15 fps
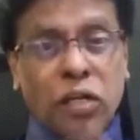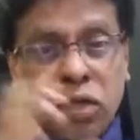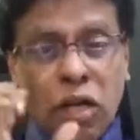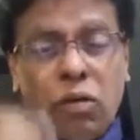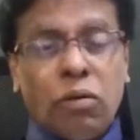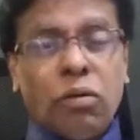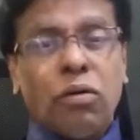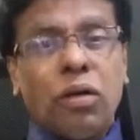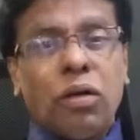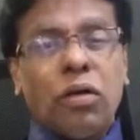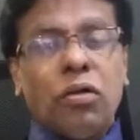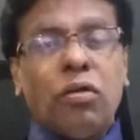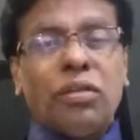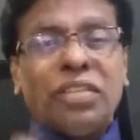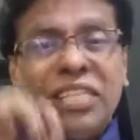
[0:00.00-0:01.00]
Now
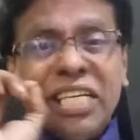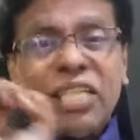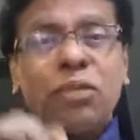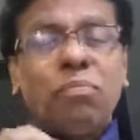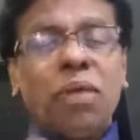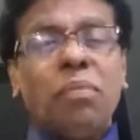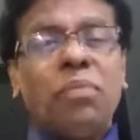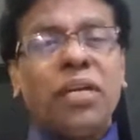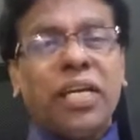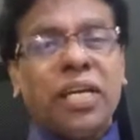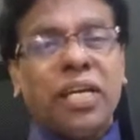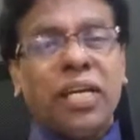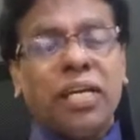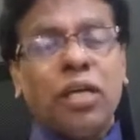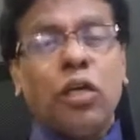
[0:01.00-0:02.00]
this
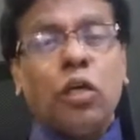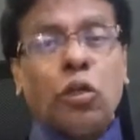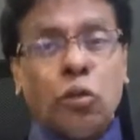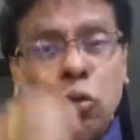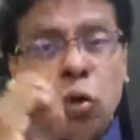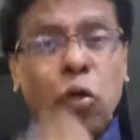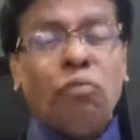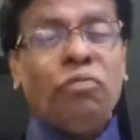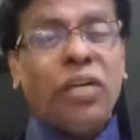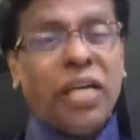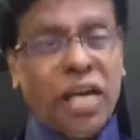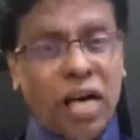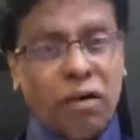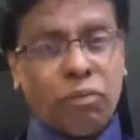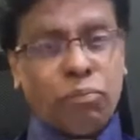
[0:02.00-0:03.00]
memory, though we
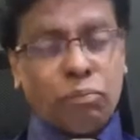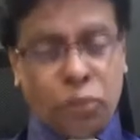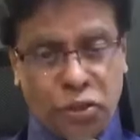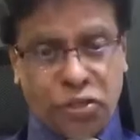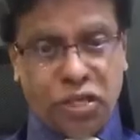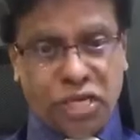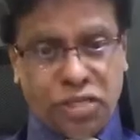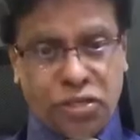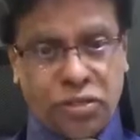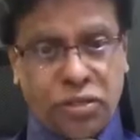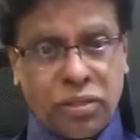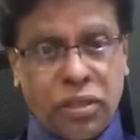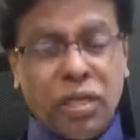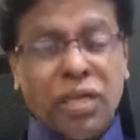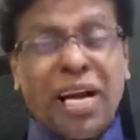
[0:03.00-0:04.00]
have possessed
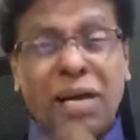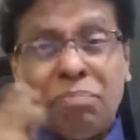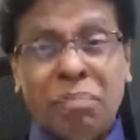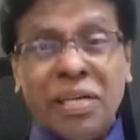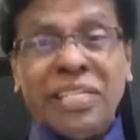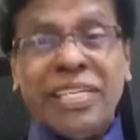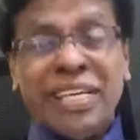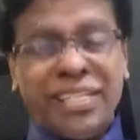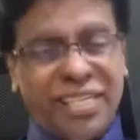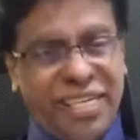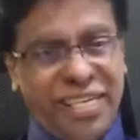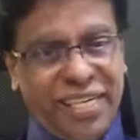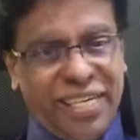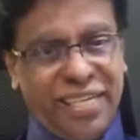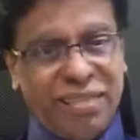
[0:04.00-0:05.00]

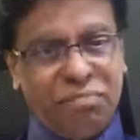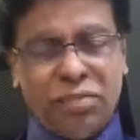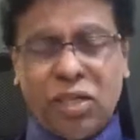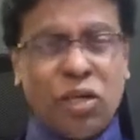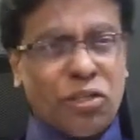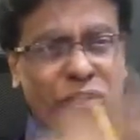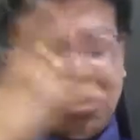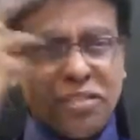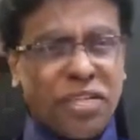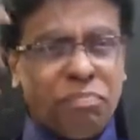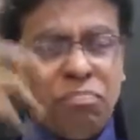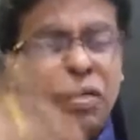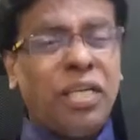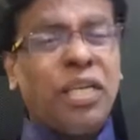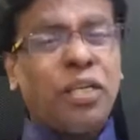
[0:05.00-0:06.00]
abundantly, because
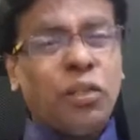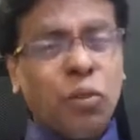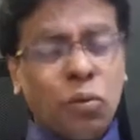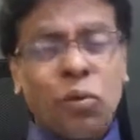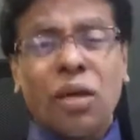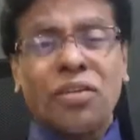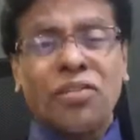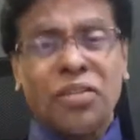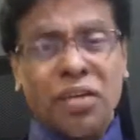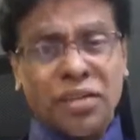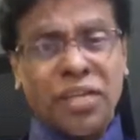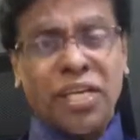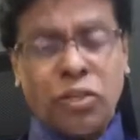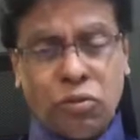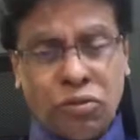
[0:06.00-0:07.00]
100 billion neurons are
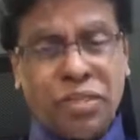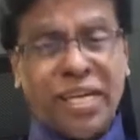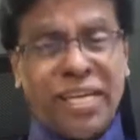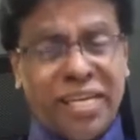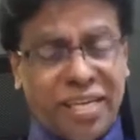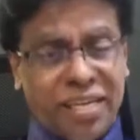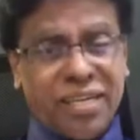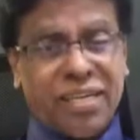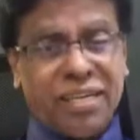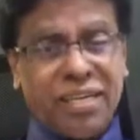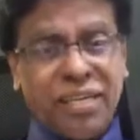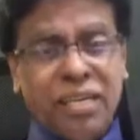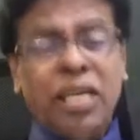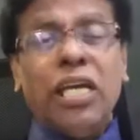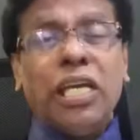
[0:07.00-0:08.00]
there to take care,
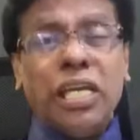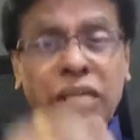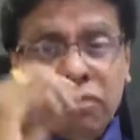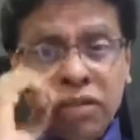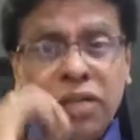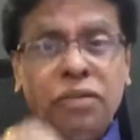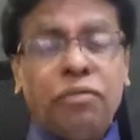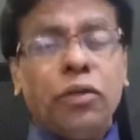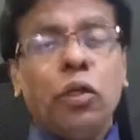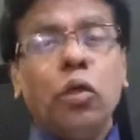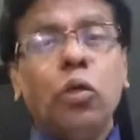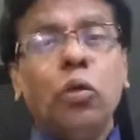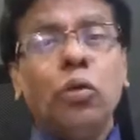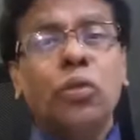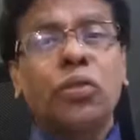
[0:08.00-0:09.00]
even if you
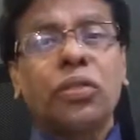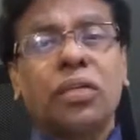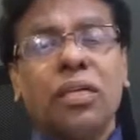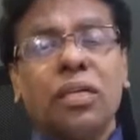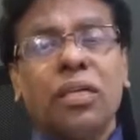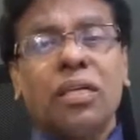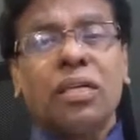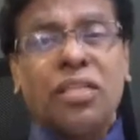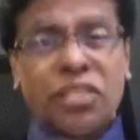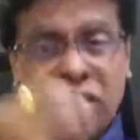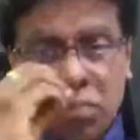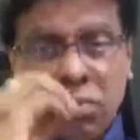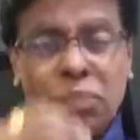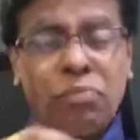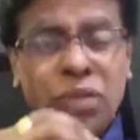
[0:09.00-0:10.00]
lose
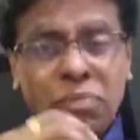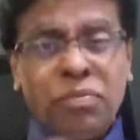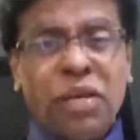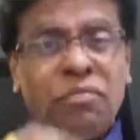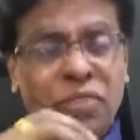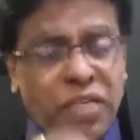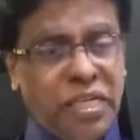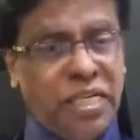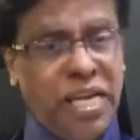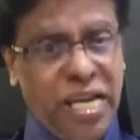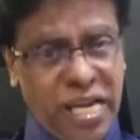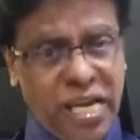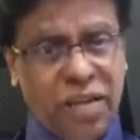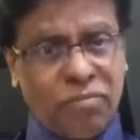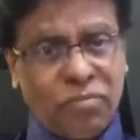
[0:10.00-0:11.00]
some of them every
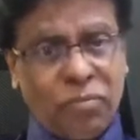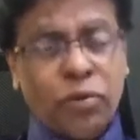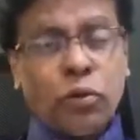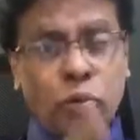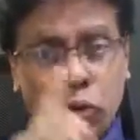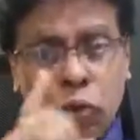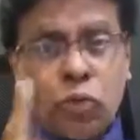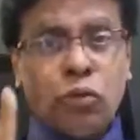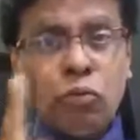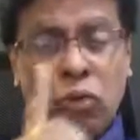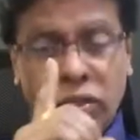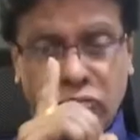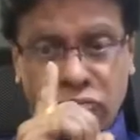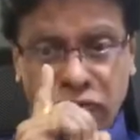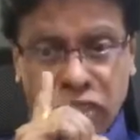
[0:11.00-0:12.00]
day, those
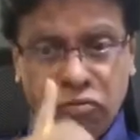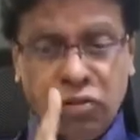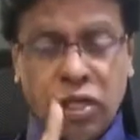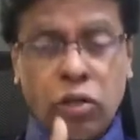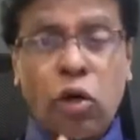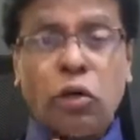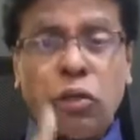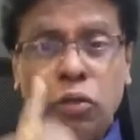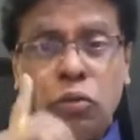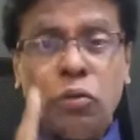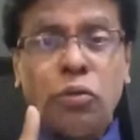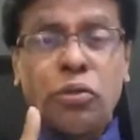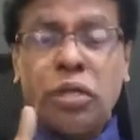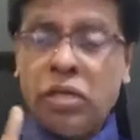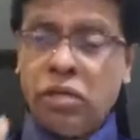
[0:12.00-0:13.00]
one which we are not
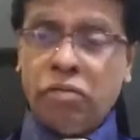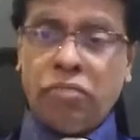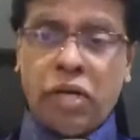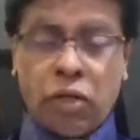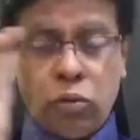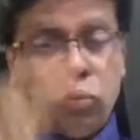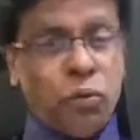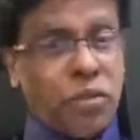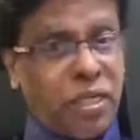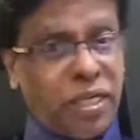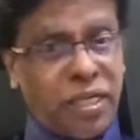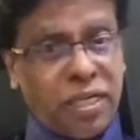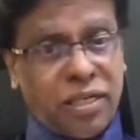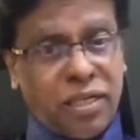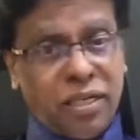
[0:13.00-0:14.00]
used, we are losing
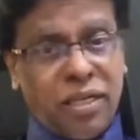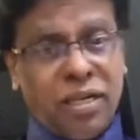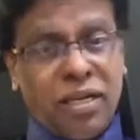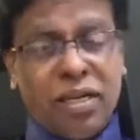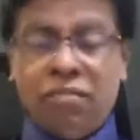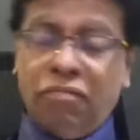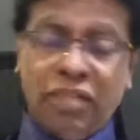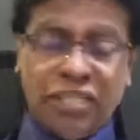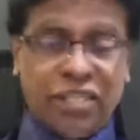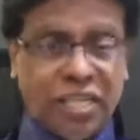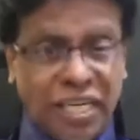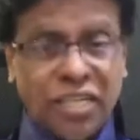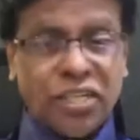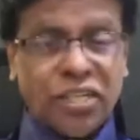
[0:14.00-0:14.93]
it, will still